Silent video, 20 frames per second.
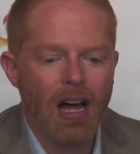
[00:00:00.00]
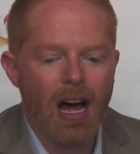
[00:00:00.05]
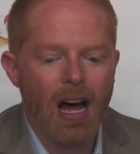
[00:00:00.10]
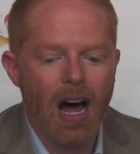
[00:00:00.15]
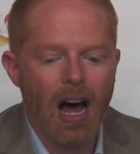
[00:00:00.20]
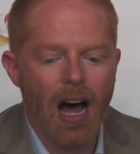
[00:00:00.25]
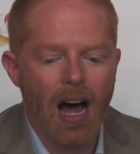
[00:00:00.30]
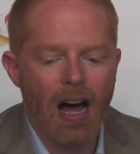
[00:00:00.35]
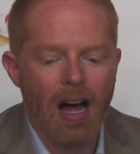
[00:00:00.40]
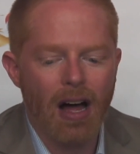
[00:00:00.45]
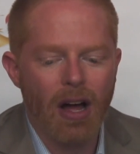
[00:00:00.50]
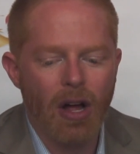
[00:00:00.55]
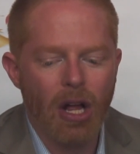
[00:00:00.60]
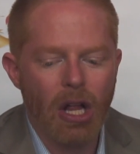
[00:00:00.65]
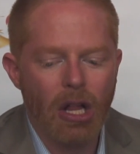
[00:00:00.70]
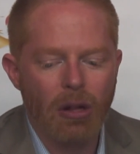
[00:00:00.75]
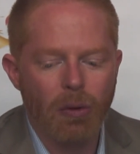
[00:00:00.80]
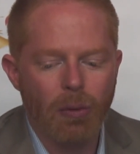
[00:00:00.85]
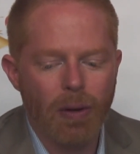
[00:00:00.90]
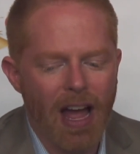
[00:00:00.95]
uh,
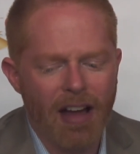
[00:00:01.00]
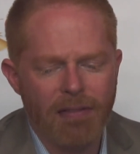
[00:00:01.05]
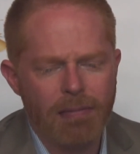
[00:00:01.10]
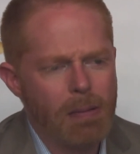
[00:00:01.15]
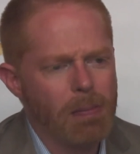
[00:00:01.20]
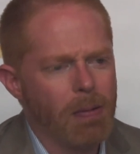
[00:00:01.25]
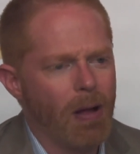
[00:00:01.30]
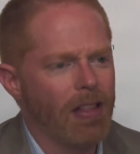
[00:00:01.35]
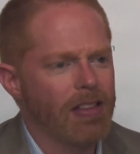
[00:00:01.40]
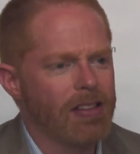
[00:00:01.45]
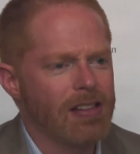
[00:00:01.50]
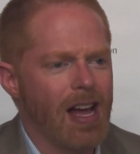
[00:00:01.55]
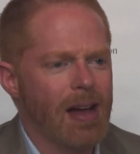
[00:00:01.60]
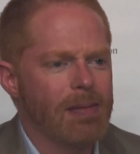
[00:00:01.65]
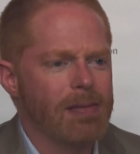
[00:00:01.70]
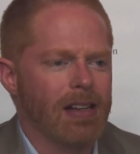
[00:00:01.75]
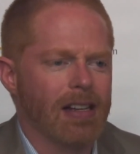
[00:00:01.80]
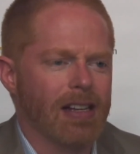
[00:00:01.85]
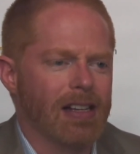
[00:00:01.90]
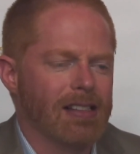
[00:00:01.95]
we have people all the
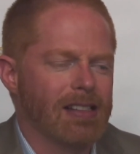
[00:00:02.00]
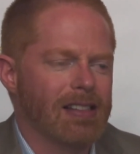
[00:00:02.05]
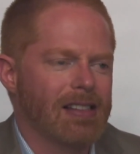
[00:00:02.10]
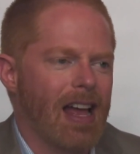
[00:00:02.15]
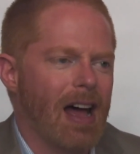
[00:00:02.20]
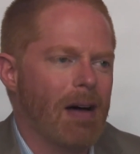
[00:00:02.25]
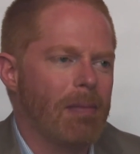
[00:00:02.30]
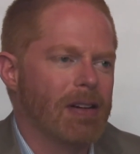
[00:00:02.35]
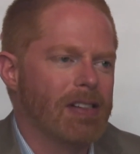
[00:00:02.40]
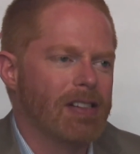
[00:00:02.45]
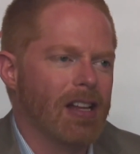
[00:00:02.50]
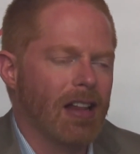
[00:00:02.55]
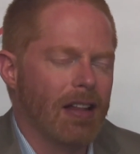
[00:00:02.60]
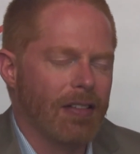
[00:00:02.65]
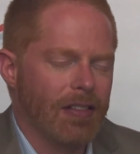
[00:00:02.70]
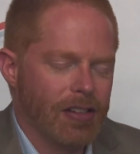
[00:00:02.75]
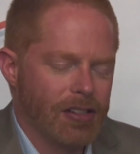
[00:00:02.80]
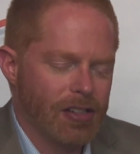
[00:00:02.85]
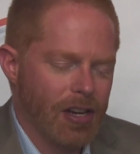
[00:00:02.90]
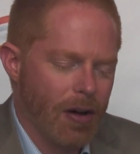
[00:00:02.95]
time telling us how much they
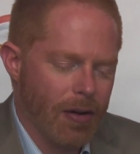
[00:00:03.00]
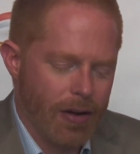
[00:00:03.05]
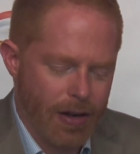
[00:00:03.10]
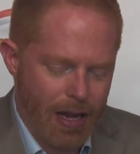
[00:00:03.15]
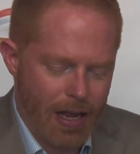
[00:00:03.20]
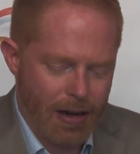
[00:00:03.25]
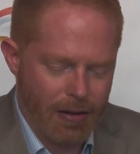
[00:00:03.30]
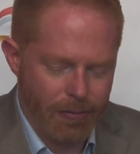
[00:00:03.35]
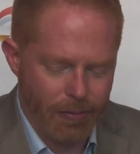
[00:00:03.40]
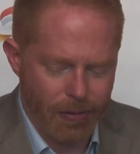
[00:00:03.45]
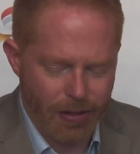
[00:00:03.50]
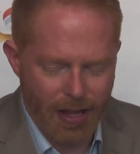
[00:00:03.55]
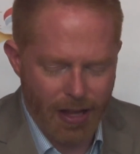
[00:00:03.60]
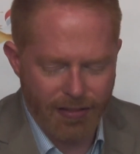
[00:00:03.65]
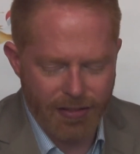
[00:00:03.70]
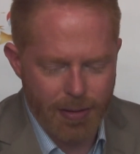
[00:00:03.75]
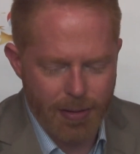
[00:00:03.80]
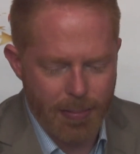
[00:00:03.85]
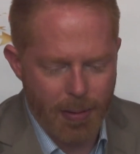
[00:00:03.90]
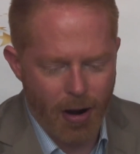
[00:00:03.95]
love the show and, and would love
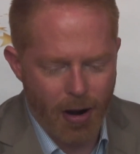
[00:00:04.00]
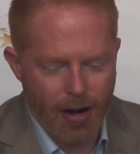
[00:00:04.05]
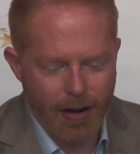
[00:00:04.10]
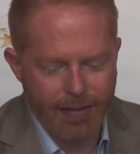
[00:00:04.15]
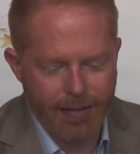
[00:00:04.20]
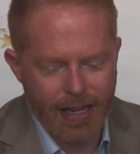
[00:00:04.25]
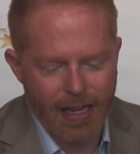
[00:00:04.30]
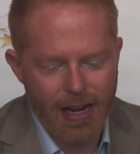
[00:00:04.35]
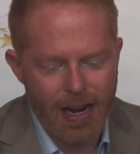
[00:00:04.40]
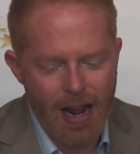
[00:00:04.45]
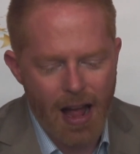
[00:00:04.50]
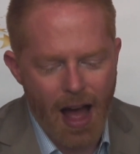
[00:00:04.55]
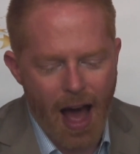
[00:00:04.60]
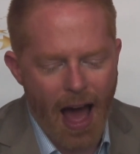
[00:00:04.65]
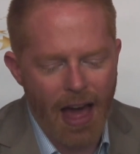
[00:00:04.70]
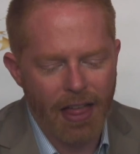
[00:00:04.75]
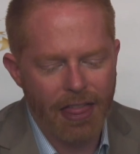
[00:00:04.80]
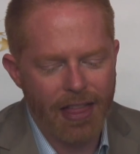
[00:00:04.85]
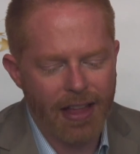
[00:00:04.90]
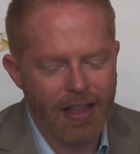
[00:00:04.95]
to be a part of it.
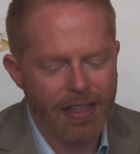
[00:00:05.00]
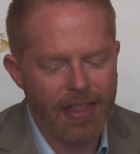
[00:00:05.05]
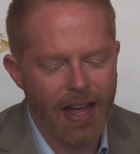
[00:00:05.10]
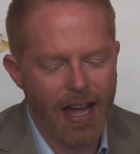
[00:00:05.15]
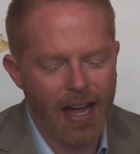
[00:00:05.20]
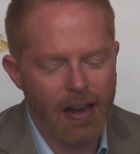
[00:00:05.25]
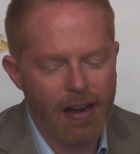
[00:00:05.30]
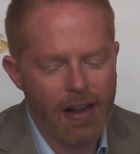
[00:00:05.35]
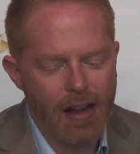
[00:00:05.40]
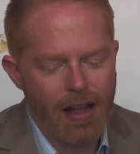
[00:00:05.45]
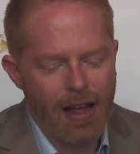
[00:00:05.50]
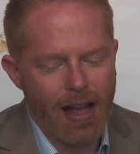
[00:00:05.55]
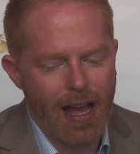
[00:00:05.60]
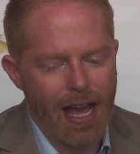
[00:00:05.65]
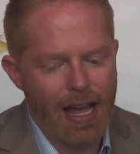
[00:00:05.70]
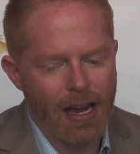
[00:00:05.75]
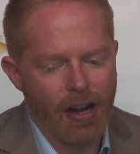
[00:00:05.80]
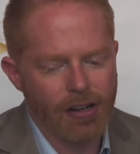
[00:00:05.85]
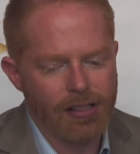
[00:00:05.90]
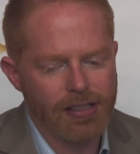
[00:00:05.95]
I think that
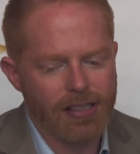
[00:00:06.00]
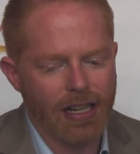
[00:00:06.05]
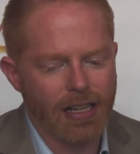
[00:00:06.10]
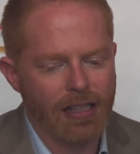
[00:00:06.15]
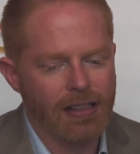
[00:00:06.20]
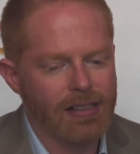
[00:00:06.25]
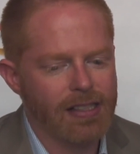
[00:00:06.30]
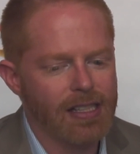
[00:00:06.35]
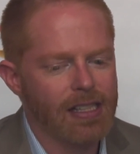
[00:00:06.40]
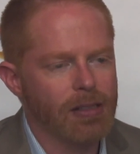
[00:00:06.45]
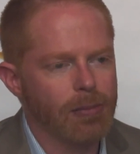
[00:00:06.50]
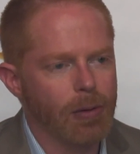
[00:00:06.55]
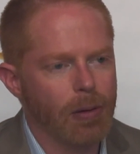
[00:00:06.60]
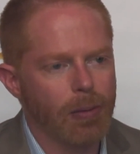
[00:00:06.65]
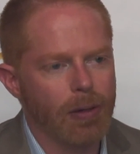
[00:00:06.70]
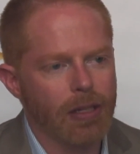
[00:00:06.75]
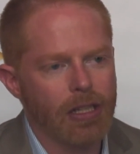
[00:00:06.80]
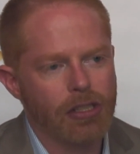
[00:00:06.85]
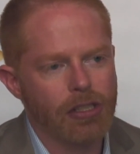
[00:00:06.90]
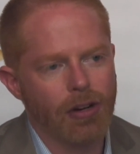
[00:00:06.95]
in our second season, we
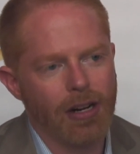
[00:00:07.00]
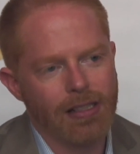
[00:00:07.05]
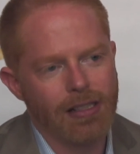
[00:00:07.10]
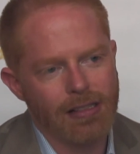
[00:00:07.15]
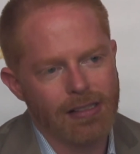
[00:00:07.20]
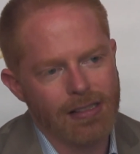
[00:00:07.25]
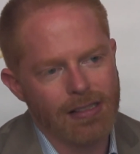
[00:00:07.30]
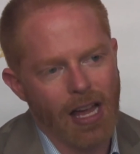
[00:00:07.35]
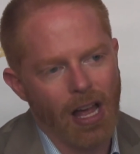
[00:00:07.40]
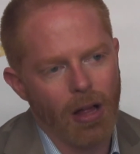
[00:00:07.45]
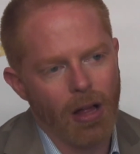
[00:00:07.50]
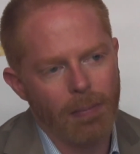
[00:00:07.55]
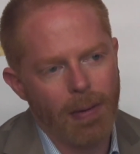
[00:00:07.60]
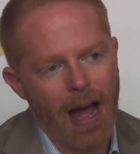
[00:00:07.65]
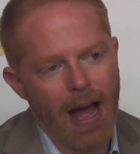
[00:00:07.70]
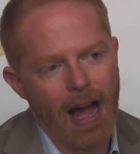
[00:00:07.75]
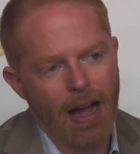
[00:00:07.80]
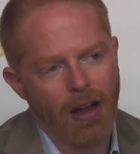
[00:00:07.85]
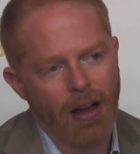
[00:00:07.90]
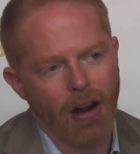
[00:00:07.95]
really tried to scale
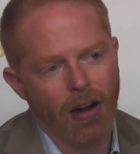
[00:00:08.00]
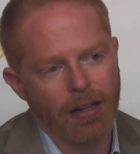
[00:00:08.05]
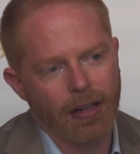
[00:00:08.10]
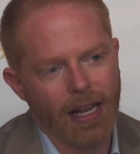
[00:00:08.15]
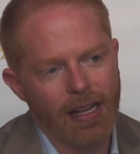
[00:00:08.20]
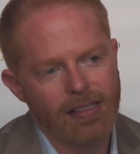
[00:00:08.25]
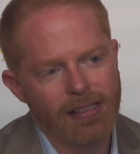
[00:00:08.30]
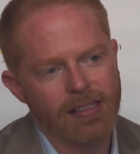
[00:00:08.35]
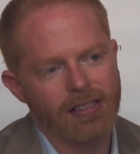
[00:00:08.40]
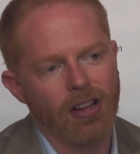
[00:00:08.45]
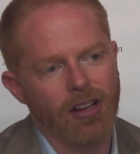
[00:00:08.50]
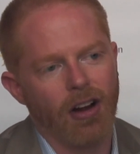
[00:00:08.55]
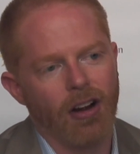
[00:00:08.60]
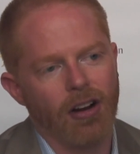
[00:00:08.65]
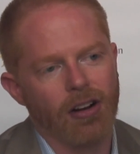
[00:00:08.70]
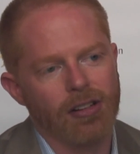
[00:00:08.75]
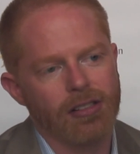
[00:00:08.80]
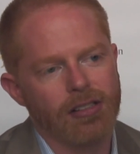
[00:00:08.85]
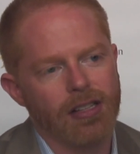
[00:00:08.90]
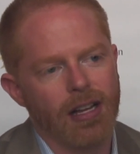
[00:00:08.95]
back our guest
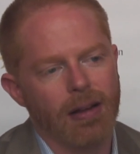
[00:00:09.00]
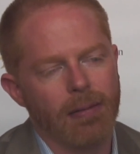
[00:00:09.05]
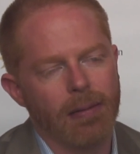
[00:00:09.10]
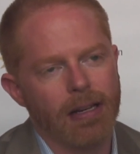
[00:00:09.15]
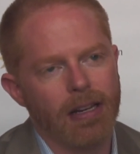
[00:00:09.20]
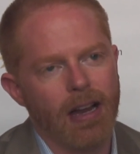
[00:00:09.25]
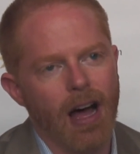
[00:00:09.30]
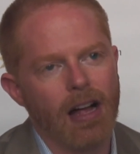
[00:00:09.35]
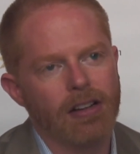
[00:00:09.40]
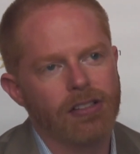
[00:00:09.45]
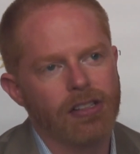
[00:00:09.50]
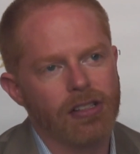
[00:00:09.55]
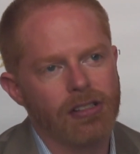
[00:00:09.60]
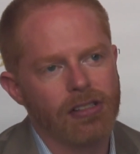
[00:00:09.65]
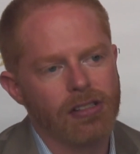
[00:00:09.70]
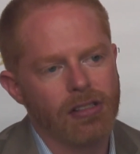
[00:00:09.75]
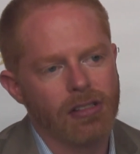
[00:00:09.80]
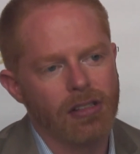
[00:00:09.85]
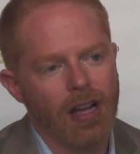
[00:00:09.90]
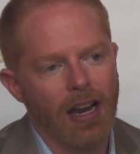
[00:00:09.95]
stars um, and not
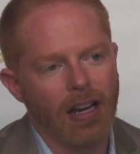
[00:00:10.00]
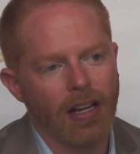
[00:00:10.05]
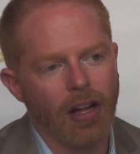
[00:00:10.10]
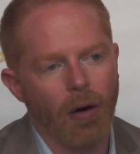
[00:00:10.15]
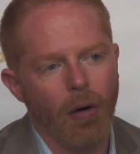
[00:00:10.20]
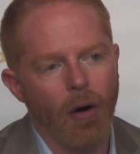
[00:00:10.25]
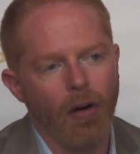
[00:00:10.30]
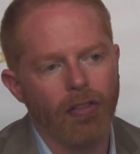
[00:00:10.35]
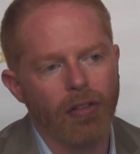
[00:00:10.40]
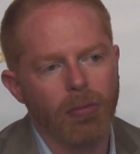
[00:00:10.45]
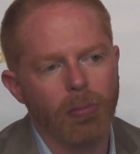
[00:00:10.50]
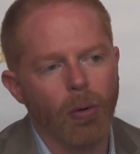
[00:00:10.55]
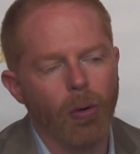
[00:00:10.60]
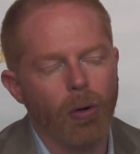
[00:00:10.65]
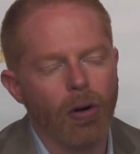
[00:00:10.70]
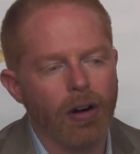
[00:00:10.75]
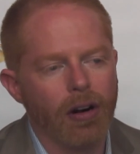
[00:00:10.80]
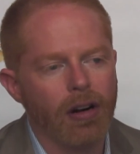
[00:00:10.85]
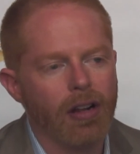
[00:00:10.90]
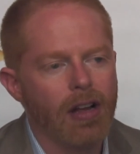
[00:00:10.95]
just kind of go
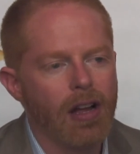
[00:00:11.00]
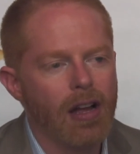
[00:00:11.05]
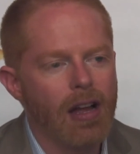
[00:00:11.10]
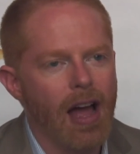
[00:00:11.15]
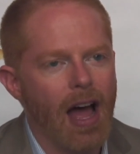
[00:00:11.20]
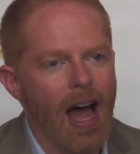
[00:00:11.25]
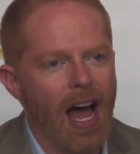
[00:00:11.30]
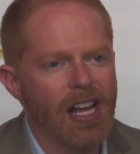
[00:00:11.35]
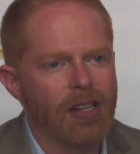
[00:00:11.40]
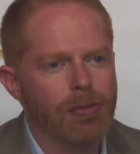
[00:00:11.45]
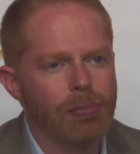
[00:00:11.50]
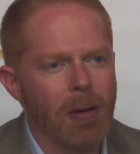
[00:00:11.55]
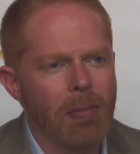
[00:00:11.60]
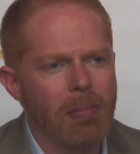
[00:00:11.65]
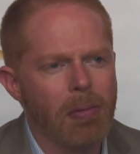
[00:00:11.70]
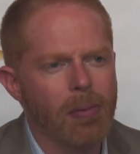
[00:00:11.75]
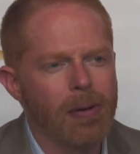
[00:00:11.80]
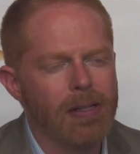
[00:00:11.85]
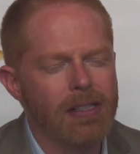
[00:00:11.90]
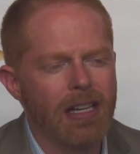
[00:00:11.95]
overboard as
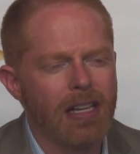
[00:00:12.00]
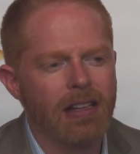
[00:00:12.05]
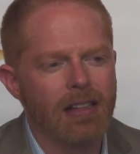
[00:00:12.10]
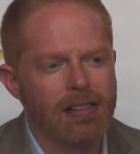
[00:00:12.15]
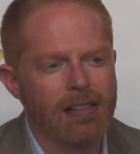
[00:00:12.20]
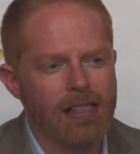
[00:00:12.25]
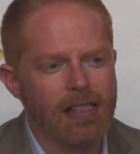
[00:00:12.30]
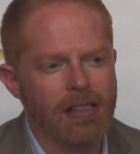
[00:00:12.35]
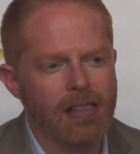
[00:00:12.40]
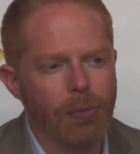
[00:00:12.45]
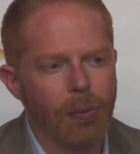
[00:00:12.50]
maybe we did in season